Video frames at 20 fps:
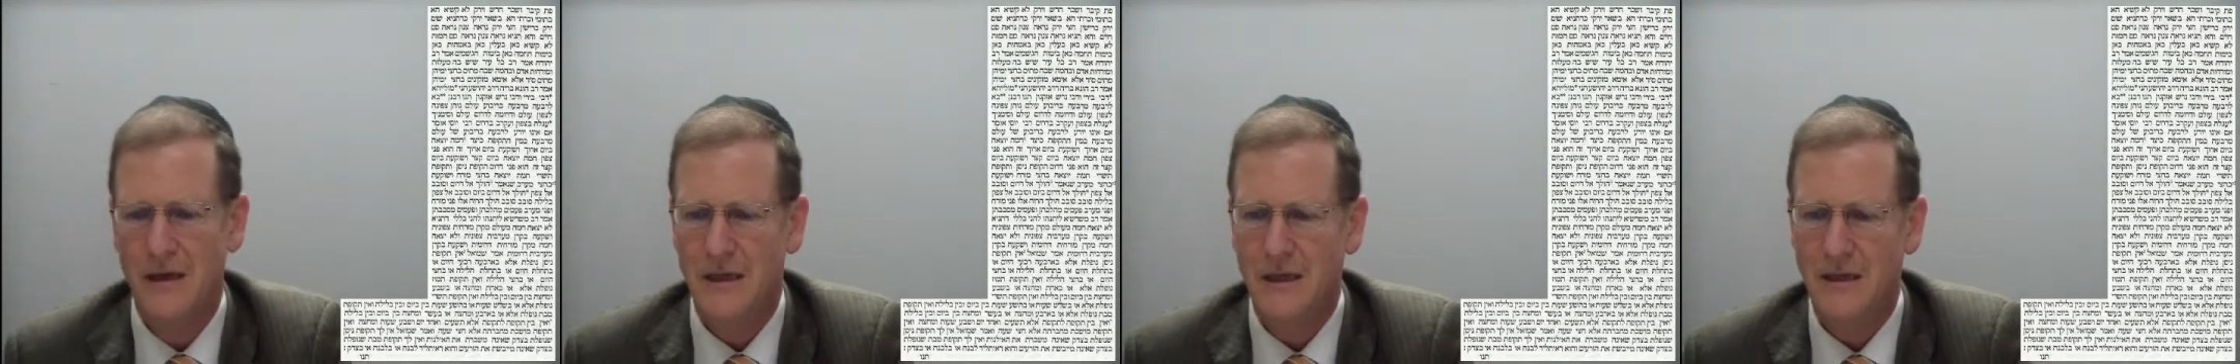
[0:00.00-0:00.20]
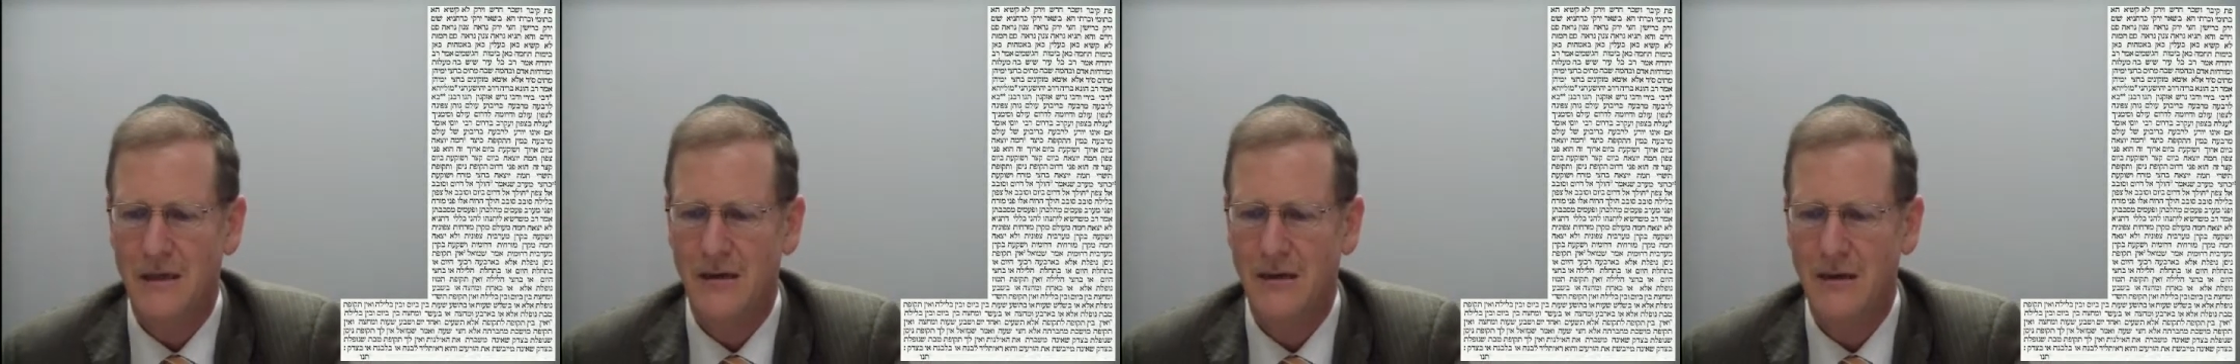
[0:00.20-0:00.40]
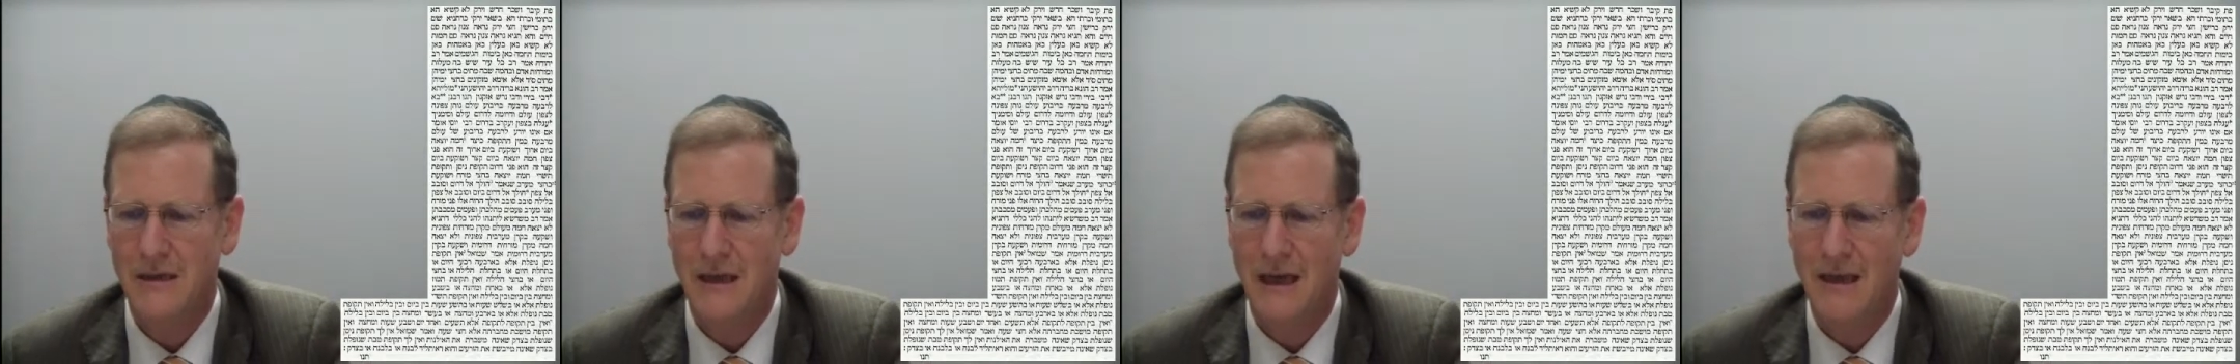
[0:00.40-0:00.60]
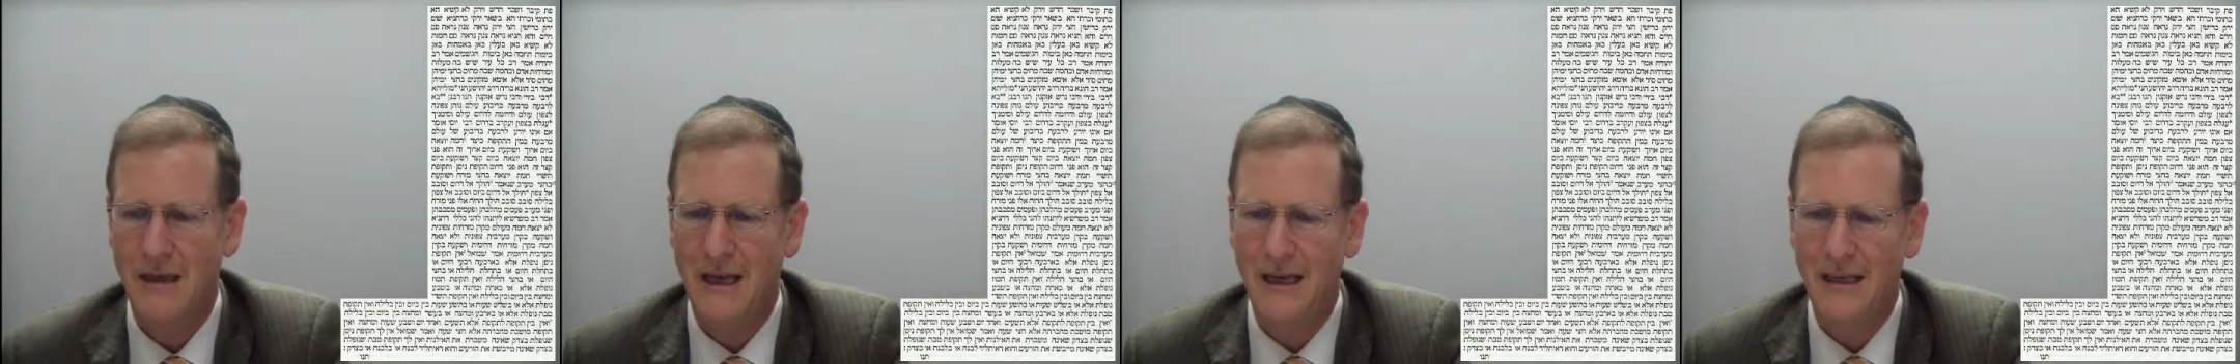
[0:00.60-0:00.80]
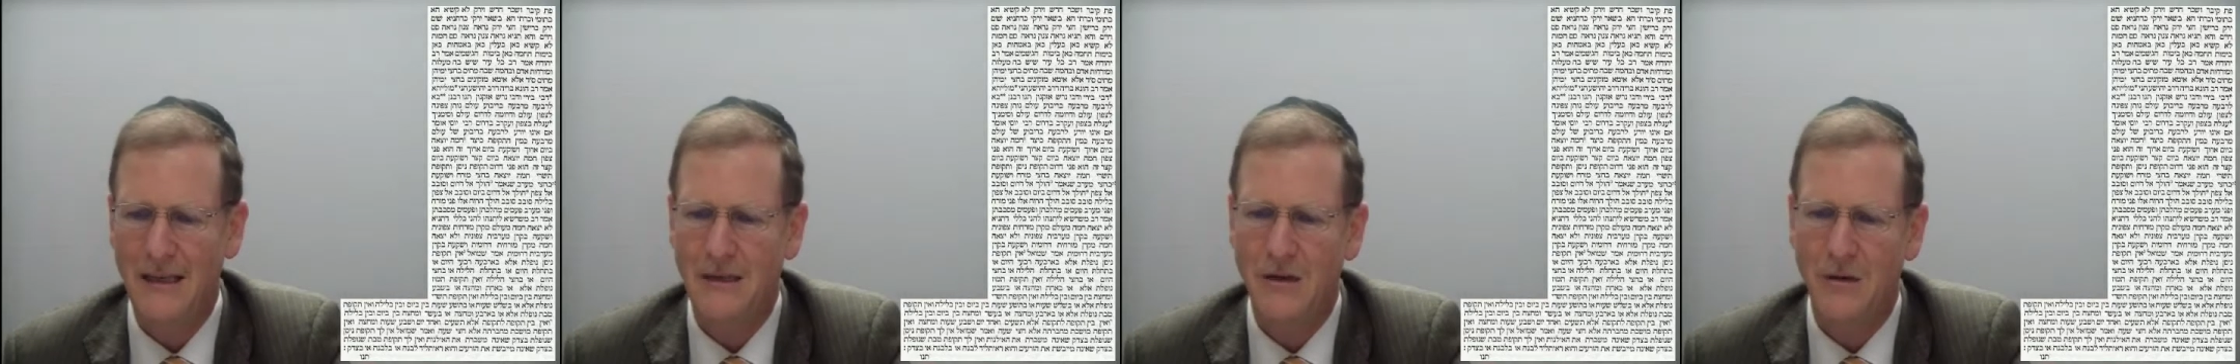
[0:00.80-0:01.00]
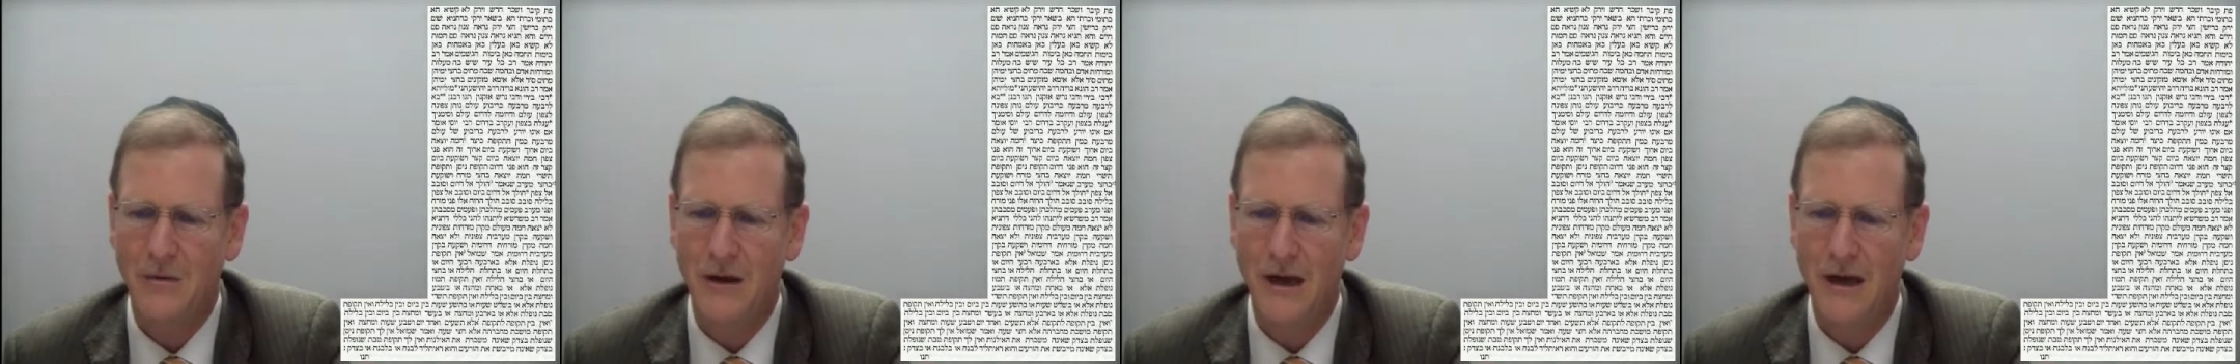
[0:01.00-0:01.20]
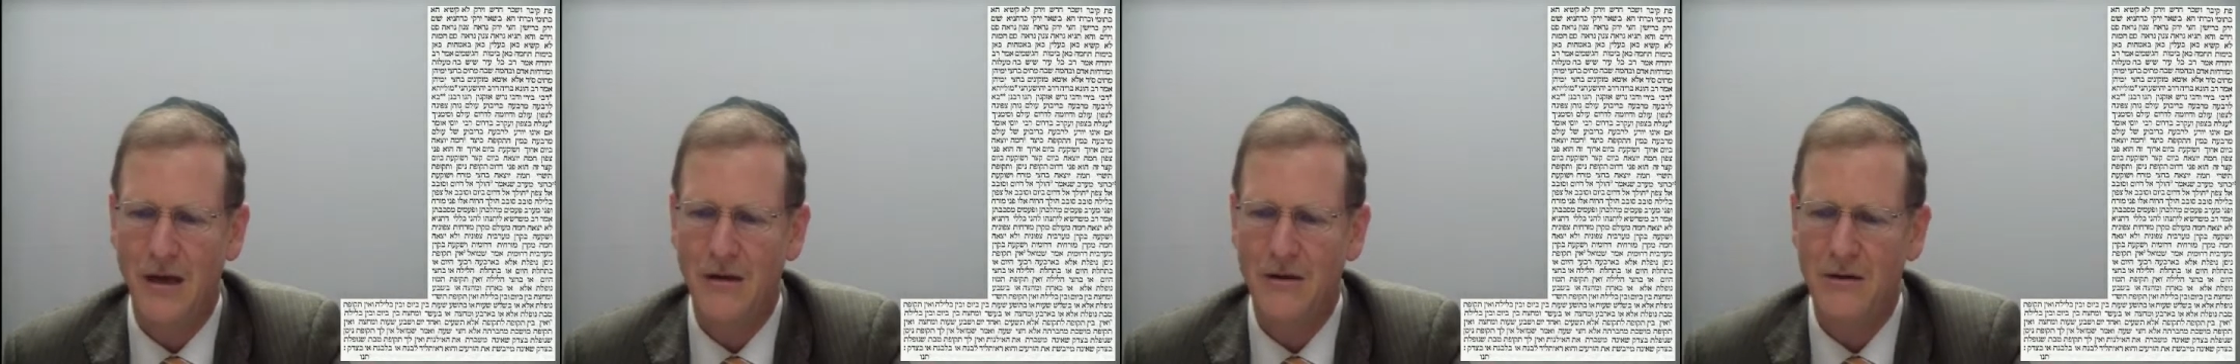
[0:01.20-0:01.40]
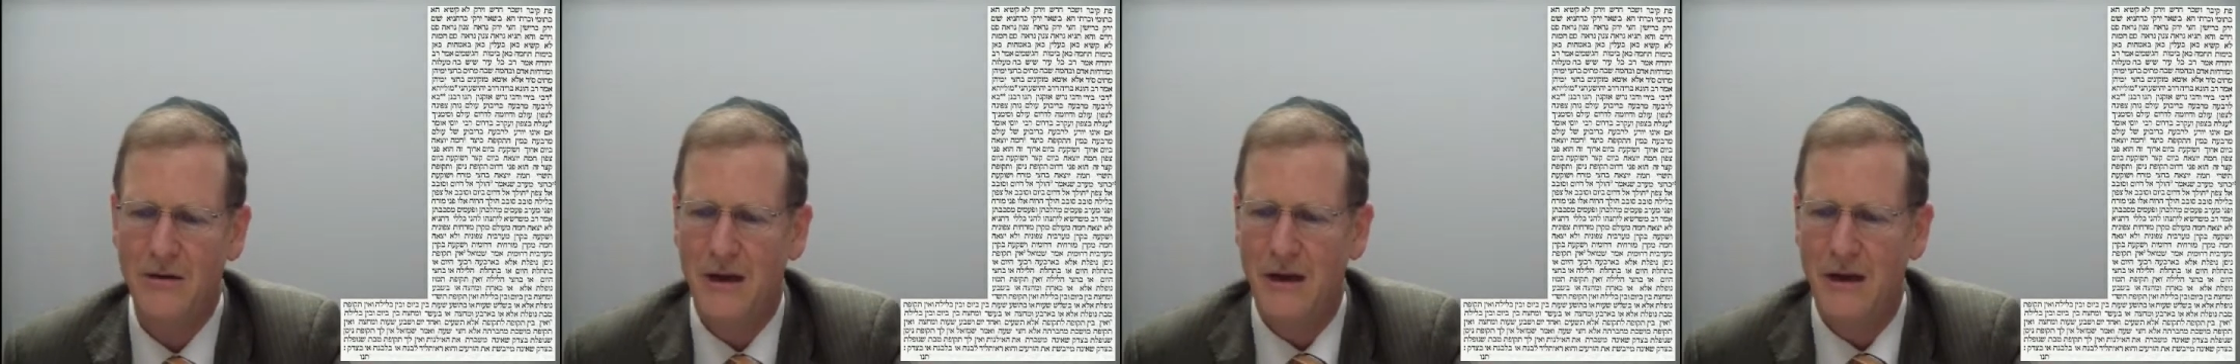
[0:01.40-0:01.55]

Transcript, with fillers: so he said that's the way you